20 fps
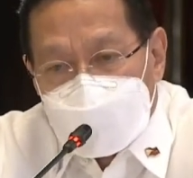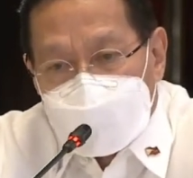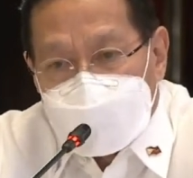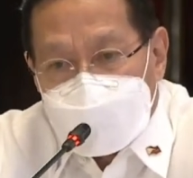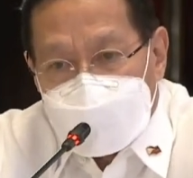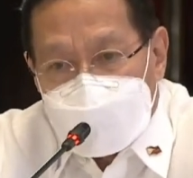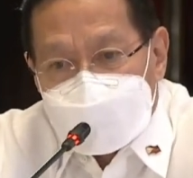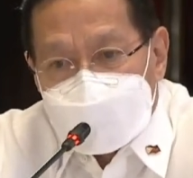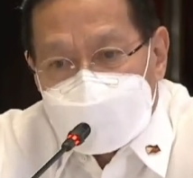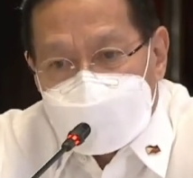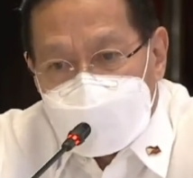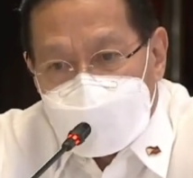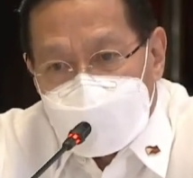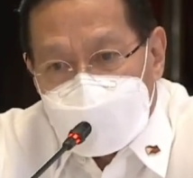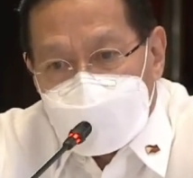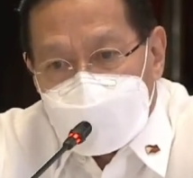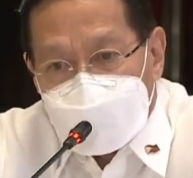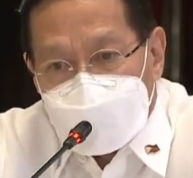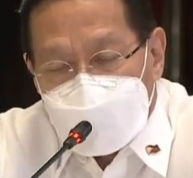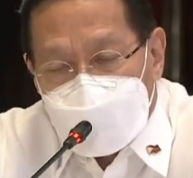And
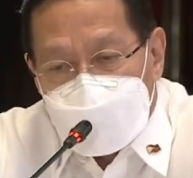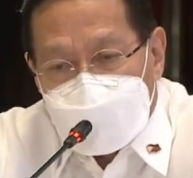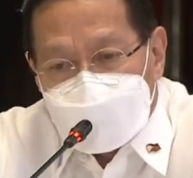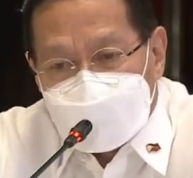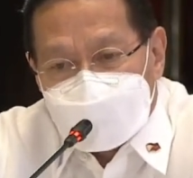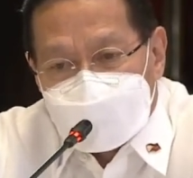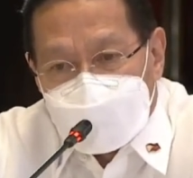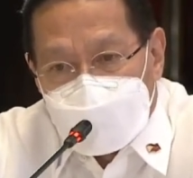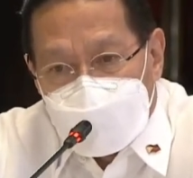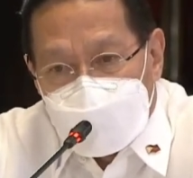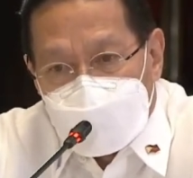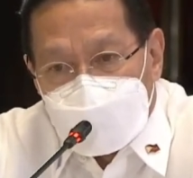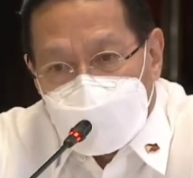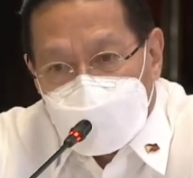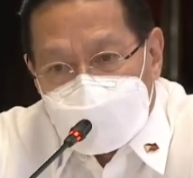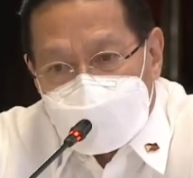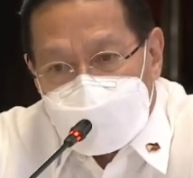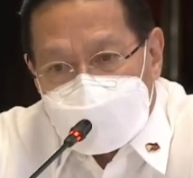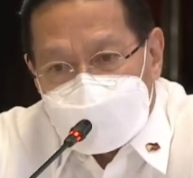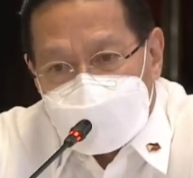we have
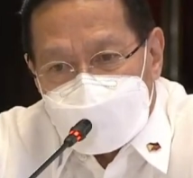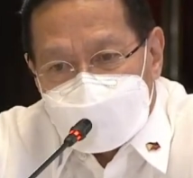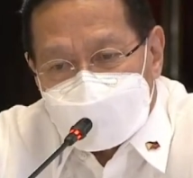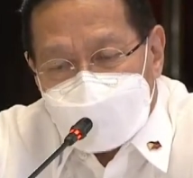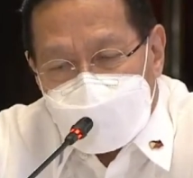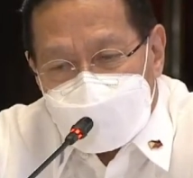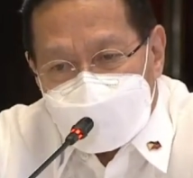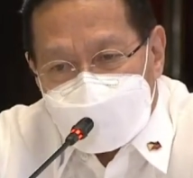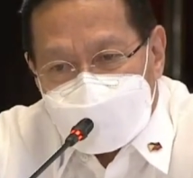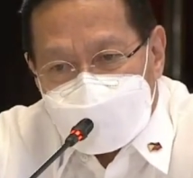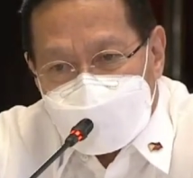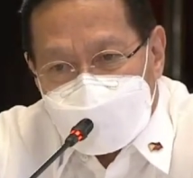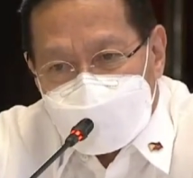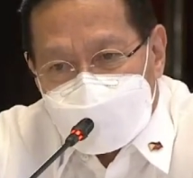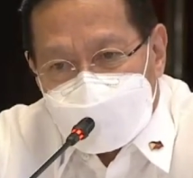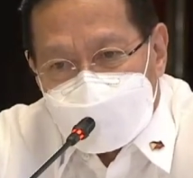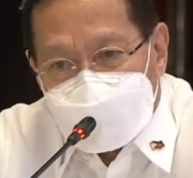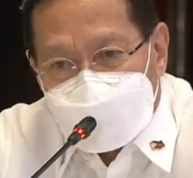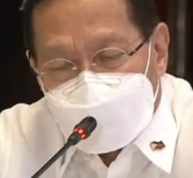already tested.